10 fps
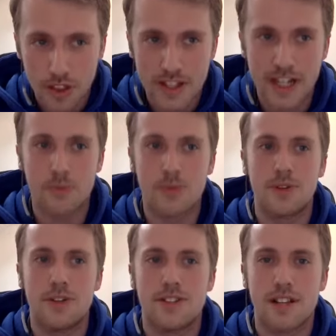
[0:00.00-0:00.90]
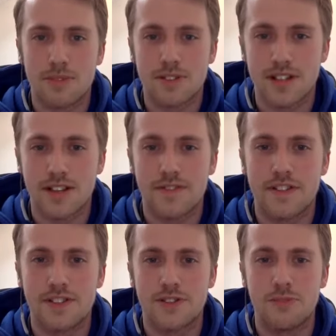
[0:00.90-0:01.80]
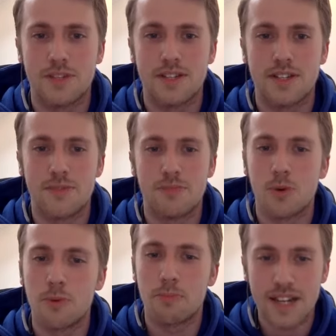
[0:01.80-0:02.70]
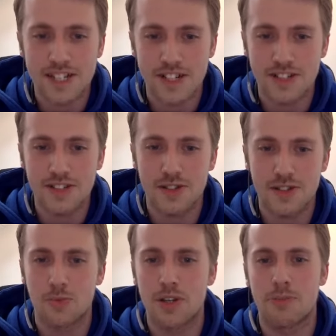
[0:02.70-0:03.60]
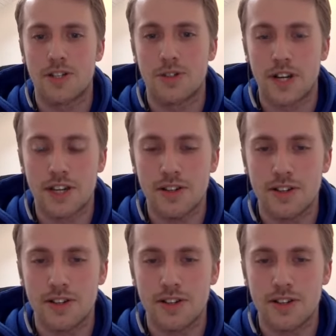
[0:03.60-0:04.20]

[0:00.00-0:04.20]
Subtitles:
thing that I would tell myself is to be more patient with my training.